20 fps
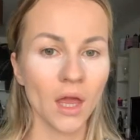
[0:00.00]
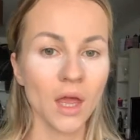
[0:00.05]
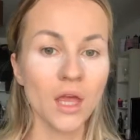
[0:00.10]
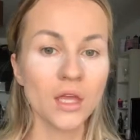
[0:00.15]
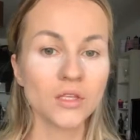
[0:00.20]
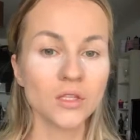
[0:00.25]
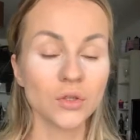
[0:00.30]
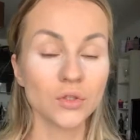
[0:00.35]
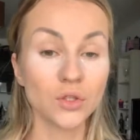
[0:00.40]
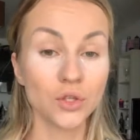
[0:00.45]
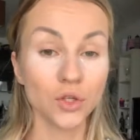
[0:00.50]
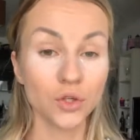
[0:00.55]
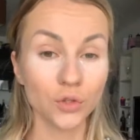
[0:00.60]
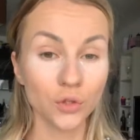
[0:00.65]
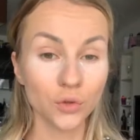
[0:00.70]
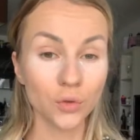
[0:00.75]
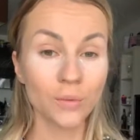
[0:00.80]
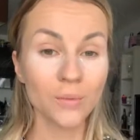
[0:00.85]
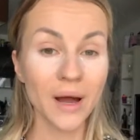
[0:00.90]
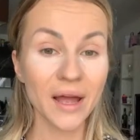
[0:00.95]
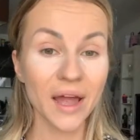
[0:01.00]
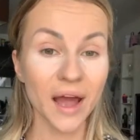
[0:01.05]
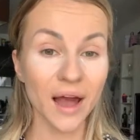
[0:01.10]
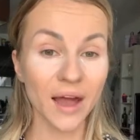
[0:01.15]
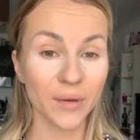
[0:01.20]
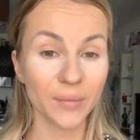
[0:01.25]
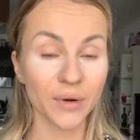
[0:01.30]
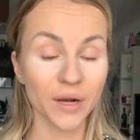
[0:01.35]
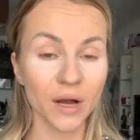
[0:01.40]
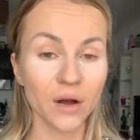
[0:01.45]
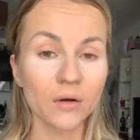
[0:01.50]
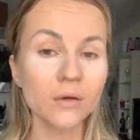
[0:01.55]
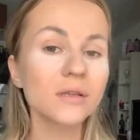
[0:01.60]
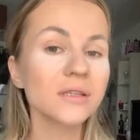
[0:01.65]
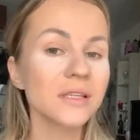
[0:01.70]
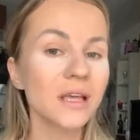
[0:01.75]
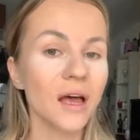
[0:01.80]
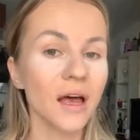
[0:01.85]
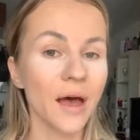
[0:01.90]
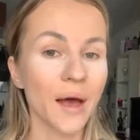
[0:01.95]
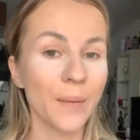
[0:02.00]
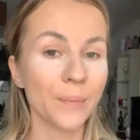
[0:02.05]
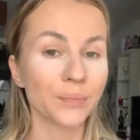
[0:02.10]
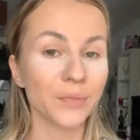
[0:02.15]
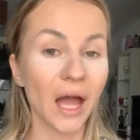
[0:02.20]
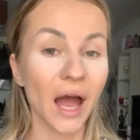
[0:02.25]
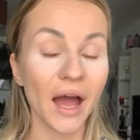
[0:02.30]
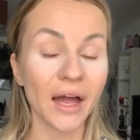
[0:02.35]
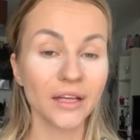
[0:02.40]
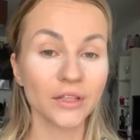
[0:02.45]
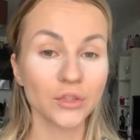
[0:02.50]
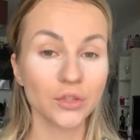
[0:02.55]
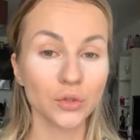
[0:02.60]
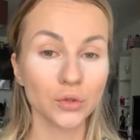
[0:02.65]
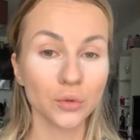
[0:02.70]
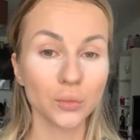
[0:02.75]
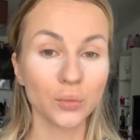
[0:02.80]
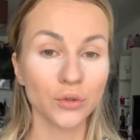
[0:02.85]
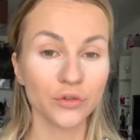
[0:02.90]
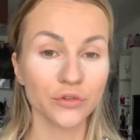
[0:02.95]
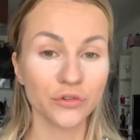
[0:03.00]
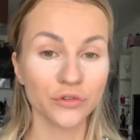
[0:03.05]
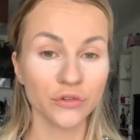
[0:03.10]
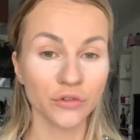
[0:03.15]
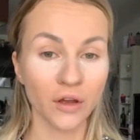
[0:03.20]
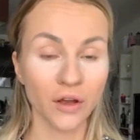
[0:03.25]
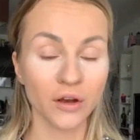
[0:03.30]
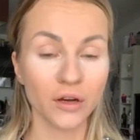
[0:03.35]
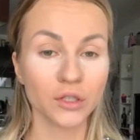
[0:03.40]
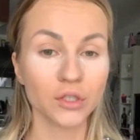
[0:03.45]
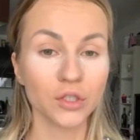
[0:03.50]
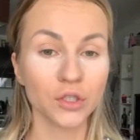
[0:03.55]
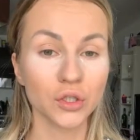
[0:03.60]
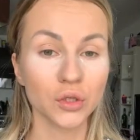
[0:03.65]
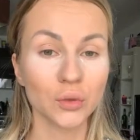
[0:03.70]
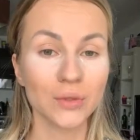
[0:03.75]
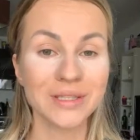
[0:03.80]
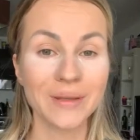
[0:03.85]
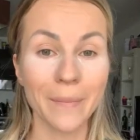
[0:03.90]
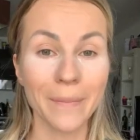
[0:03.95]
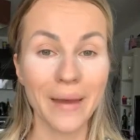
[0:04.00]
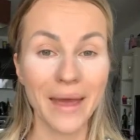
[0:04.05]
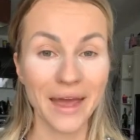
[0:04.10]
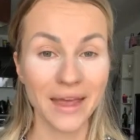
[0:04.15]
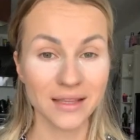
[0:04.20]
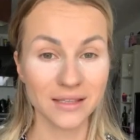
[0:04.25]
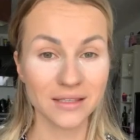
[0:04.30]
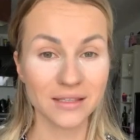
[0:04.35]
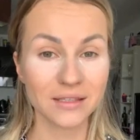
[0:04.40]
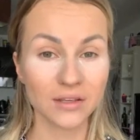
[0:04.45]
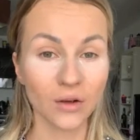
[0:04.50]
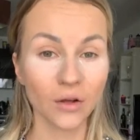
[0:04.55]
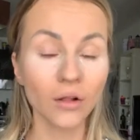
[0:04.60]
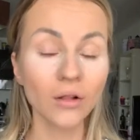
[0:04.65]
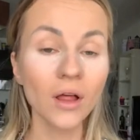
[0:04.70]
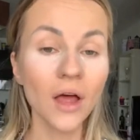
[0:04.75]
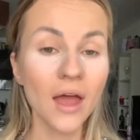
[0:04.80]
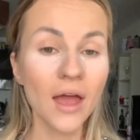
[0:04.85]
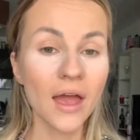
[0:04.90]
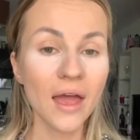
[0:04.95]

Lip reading: So to groom my eyebrows, I do prefer to use a pencil,